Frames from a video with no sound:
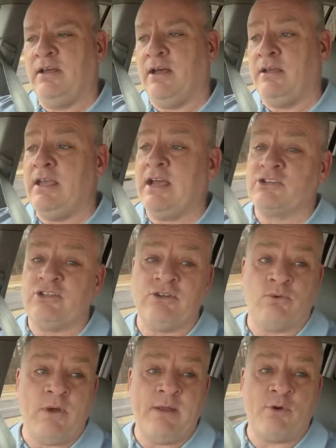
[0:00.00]
He actually
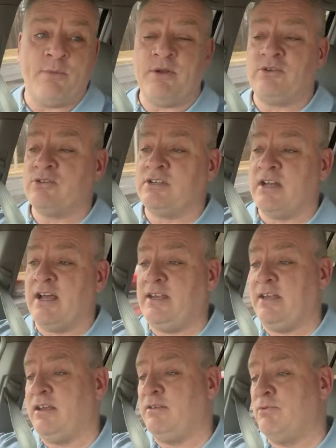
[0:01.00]
took way more pictures than I
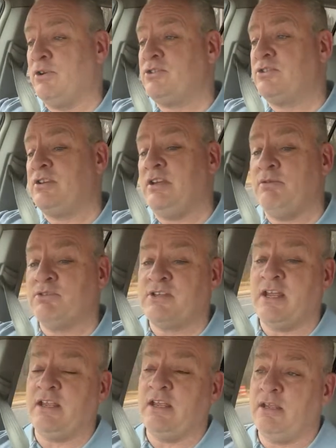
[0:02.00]
did, which he was
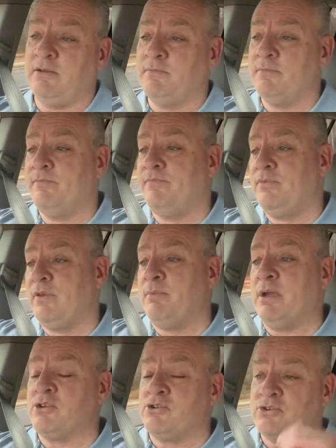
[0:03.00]
taking
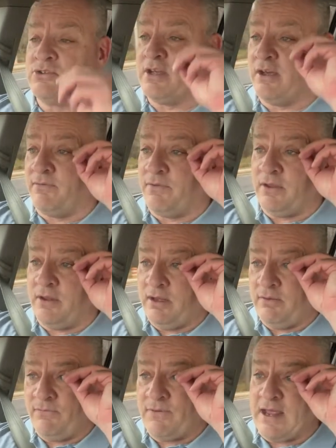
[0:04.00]
pictures of
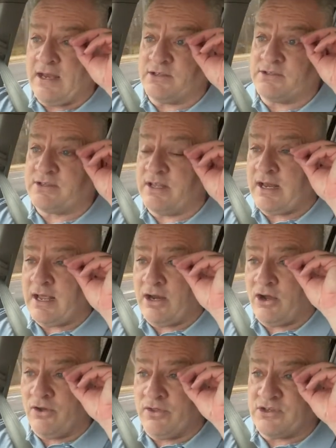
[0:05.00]
the vents that had
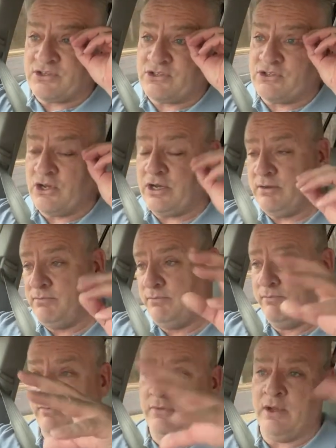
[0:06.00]
all this soot
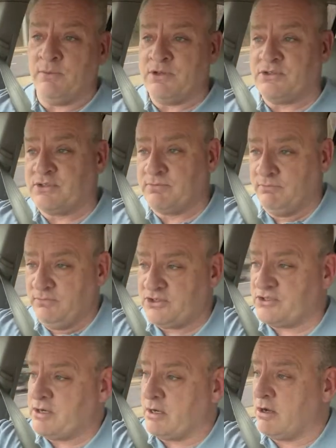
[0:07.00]
that was
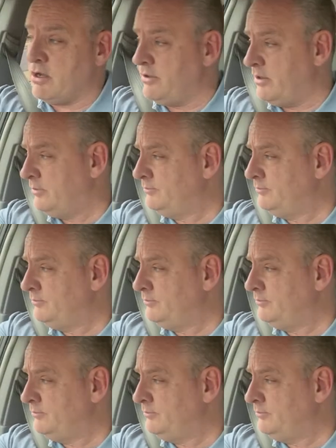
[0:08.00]
stuck on the